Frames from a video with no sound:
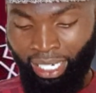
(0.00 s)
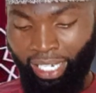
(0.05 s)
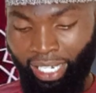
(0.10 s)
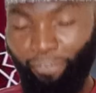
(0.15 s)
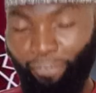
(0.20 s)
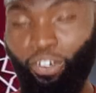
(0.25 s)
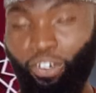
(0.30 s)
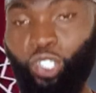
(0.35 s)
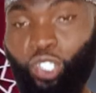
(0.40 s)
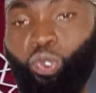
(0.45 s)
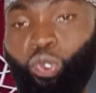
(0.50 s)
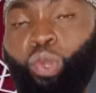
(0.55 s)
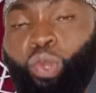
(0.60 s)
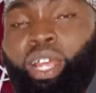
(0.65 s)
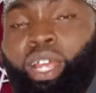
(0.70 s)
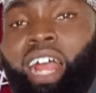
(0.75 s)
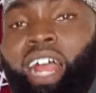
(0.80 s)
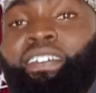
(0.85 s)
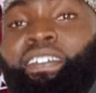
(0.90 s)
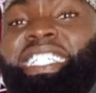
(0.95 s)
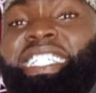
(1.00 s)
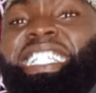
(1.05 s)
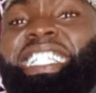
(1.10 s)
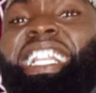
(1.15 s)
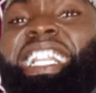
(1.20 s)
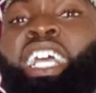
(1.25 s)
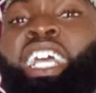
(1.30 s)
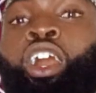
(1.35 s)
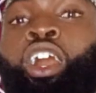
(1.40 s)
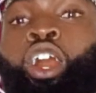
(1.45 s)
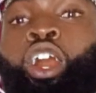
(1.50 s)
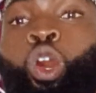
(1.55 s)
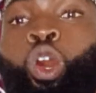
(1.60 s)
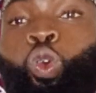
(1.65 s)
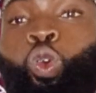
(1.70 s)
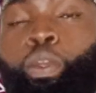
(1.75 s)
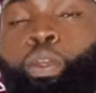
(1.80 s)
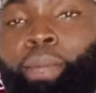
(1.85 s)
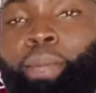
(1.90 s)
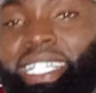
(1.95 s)
The first one we have is
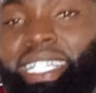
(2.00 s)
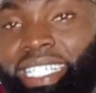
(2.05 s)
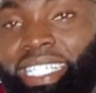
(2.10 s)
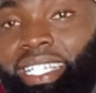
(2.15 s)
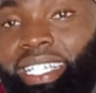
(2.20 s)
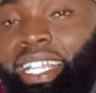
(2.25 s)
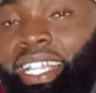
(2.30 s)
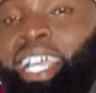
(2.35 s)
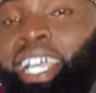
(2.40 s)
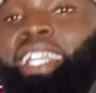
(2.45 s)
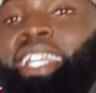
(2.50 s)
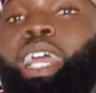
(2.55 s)
liqa'un, meeting.